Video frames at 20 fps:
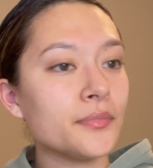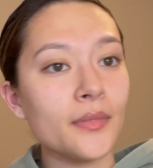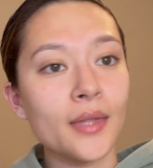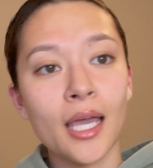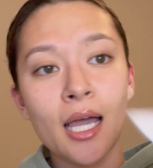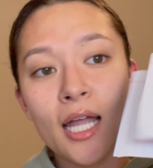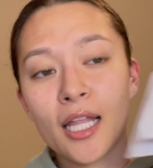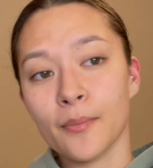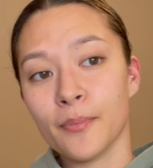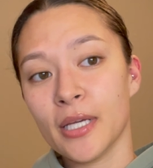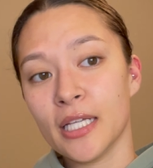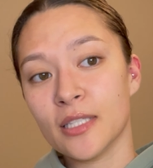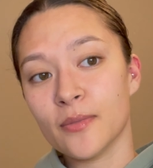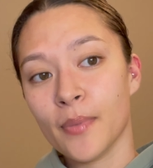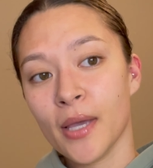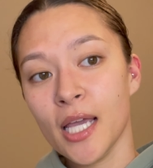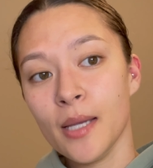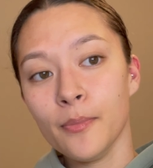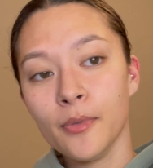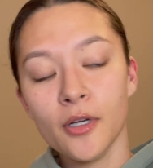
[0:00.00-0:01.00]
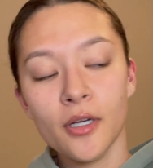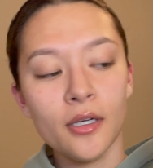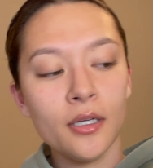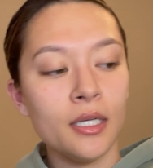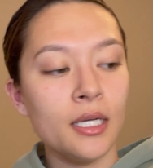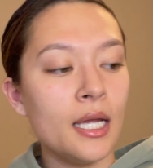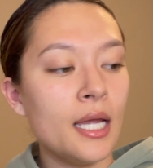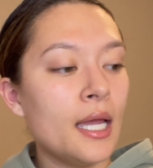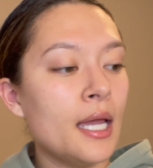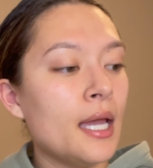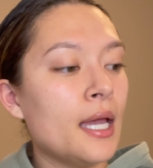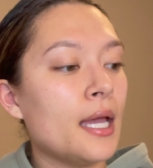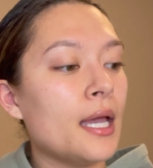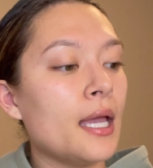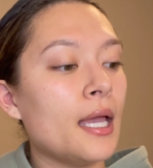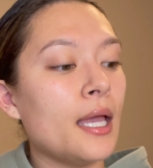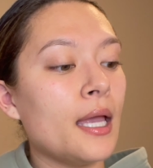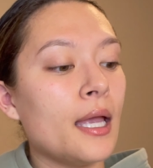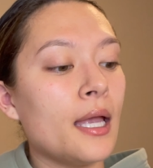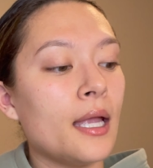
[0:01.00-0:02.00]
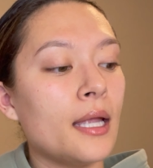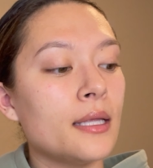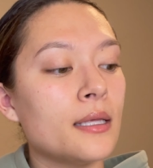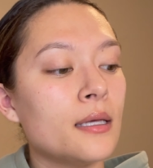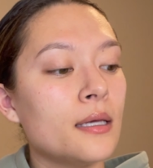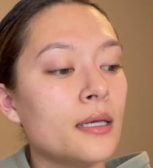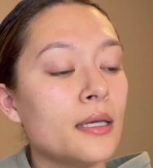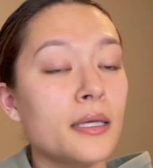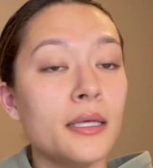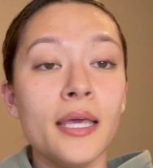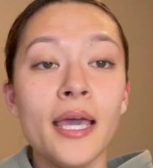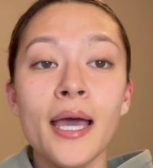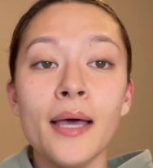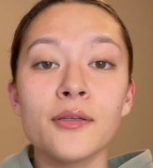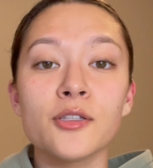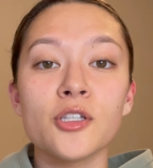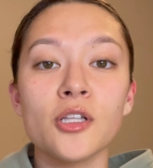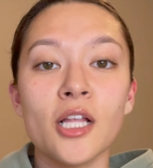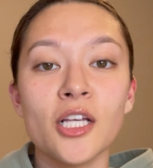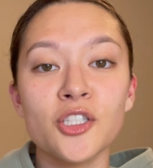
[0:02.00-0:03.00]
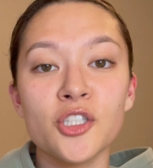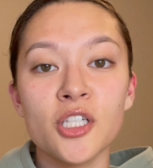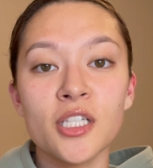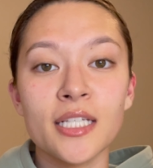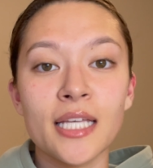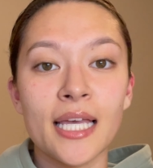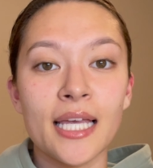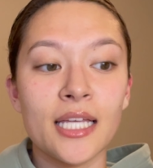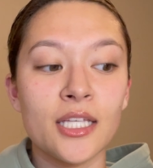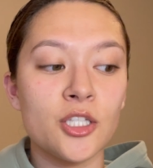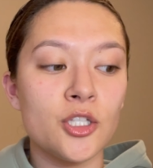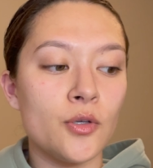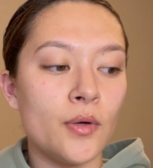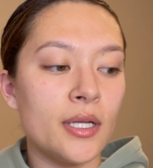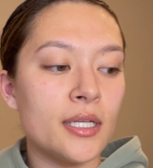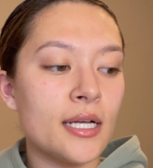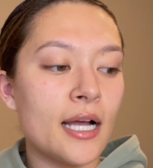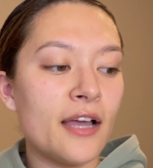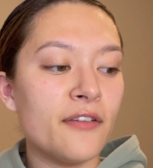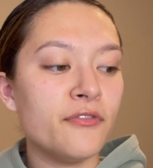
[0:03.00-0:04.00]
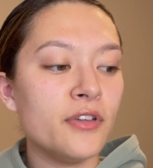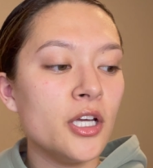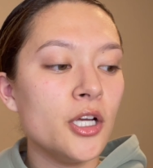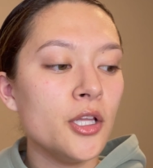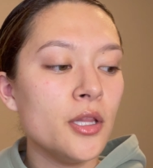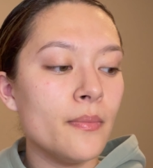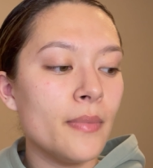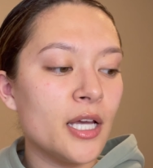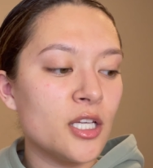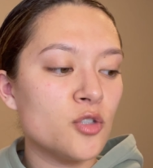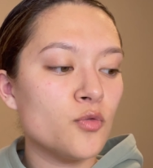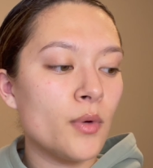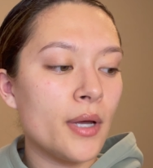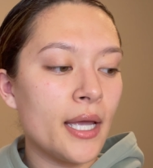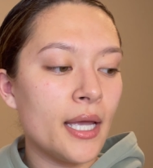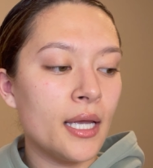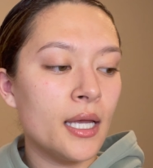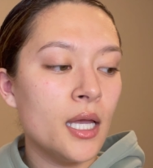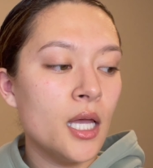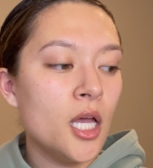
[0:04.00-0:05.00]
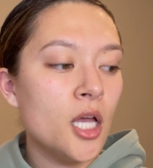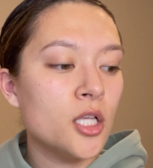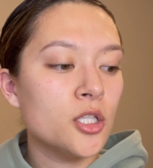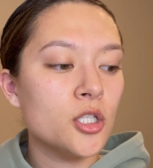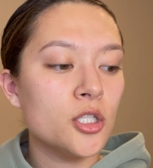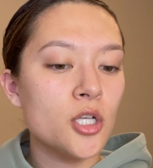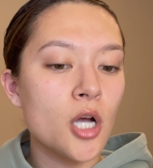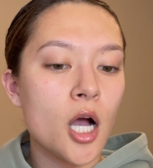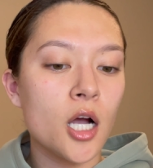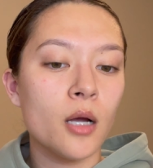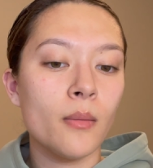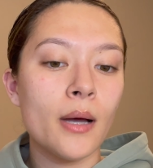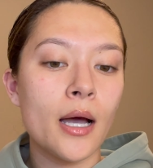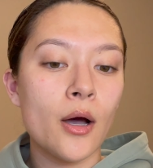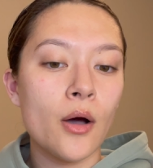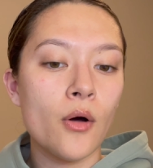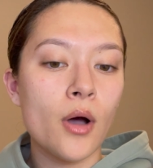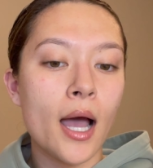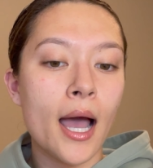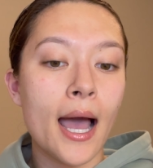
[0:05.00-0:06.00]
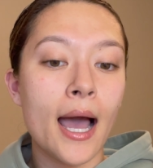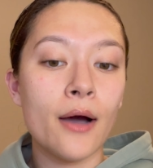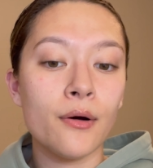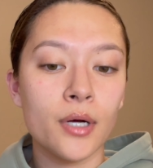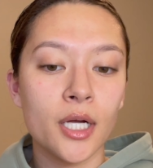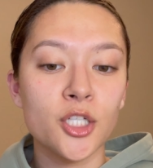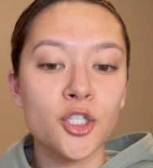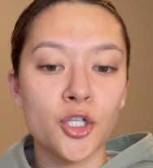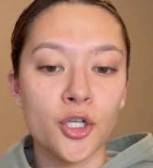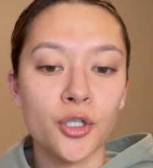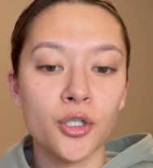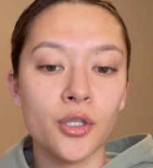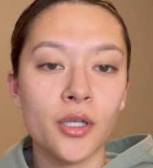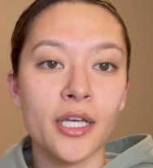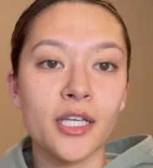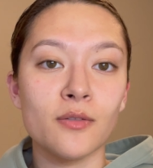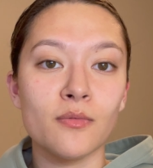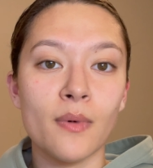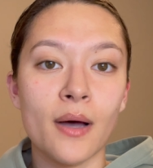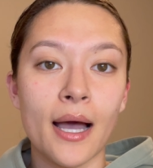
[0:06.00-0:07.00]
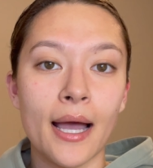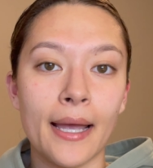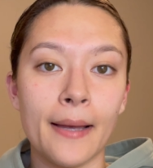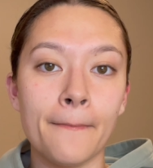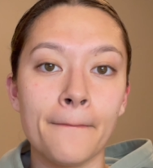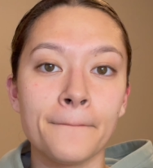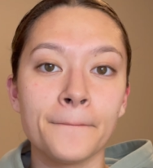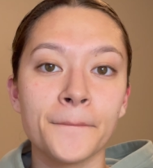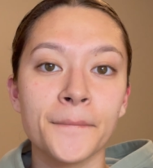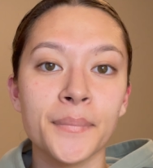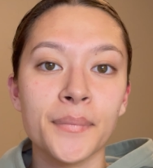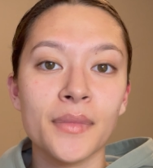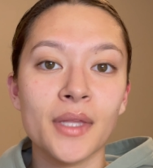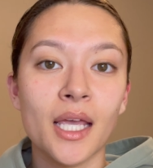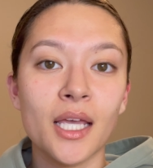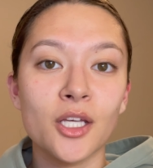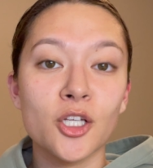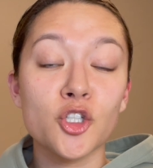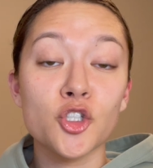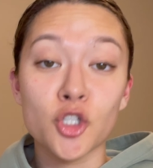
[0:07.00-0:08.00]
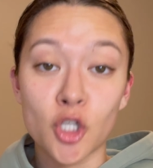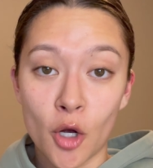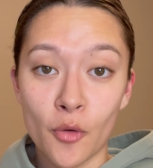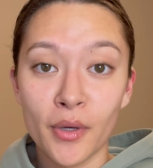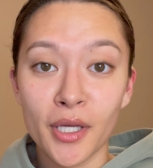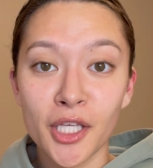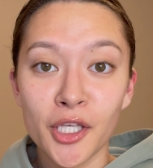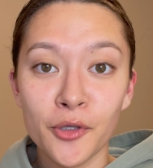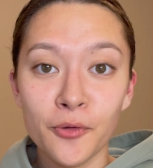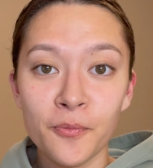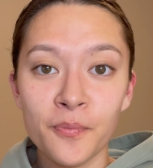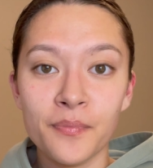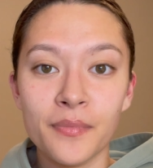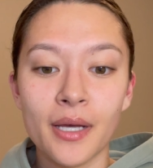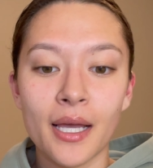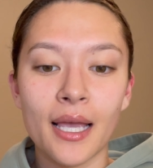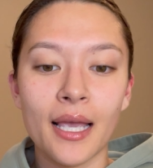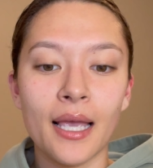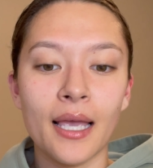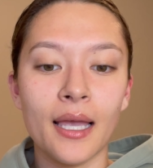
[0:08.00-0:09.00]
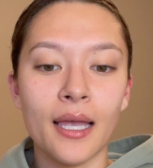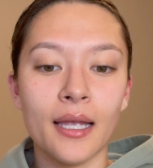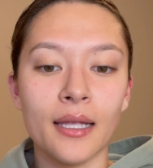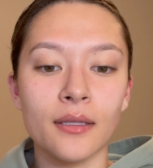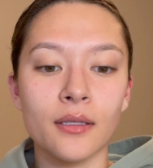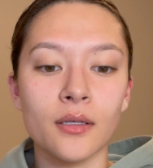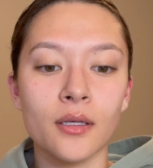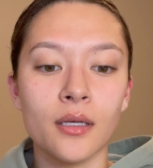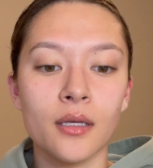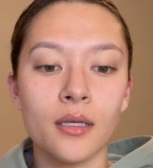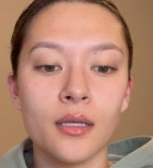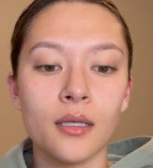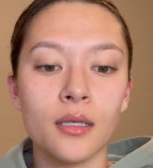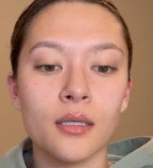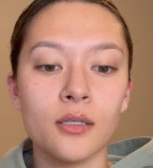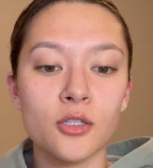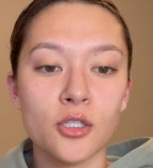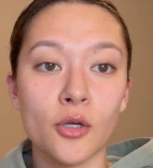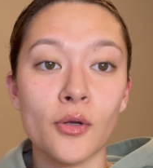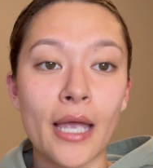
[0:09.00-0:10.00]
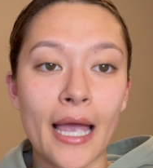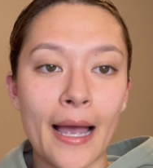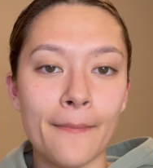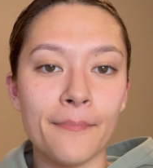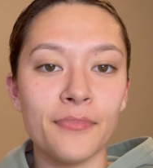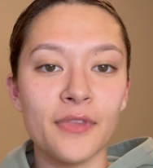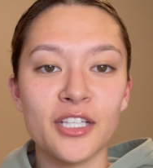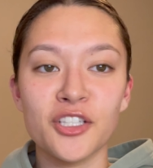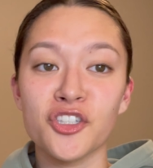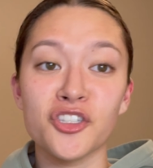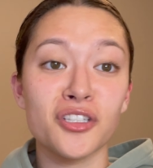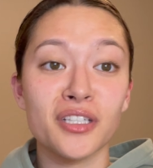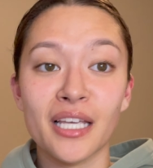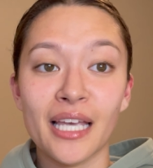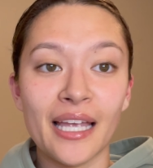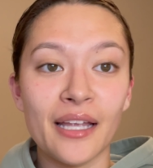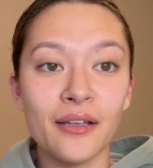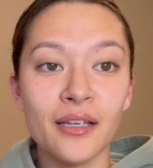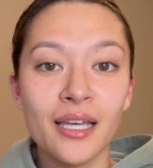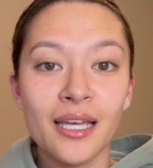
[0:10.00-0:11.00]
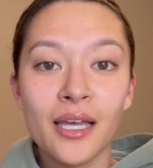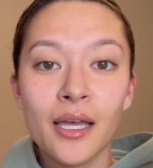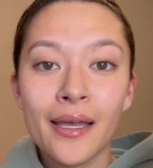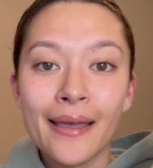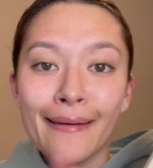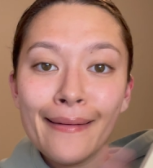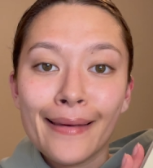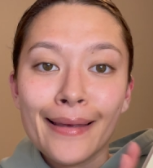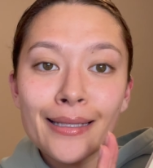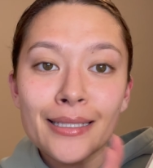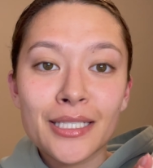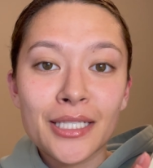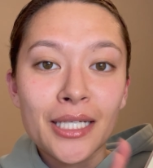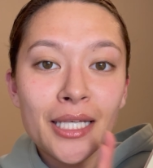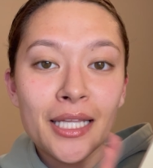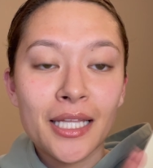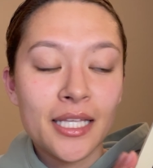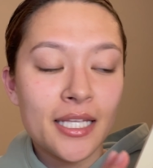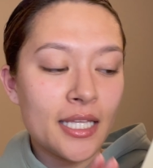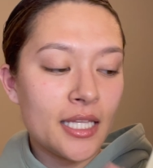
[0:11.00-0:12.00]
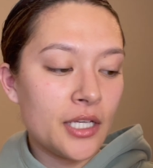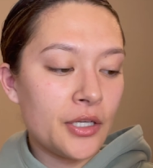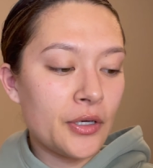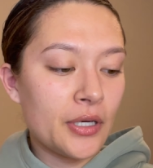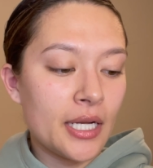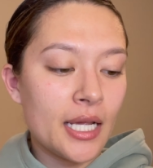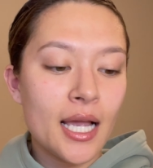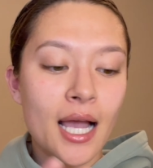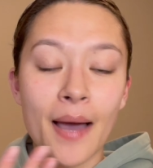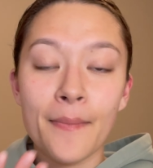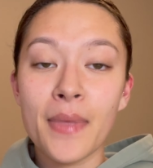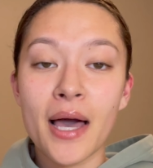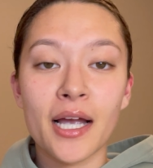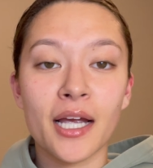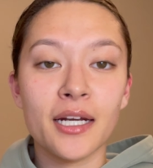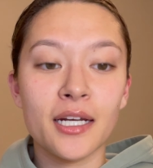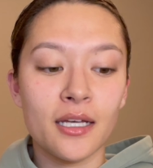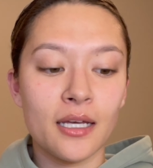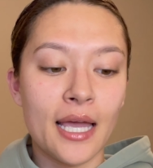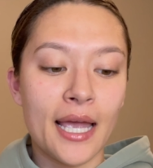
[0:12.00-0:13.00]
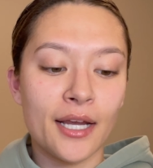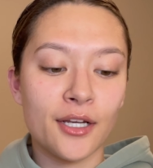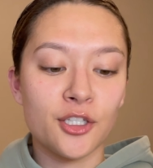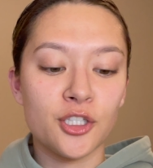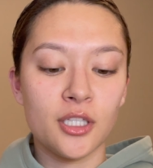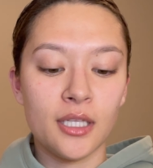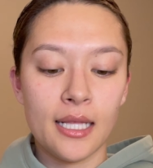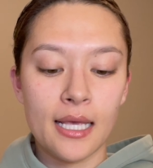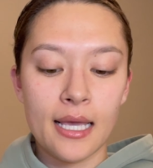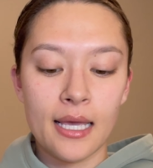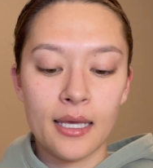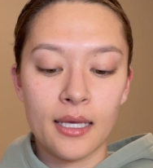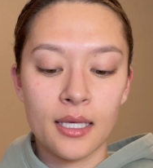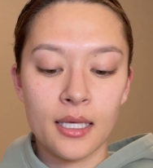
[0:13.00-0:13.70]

on a piece of paper, and yeah, so let's just get into it. I figured the best way to talk about how I journal is by showing you, and so yeah, let's just get into the nitty-gritty. I'm not gonna actually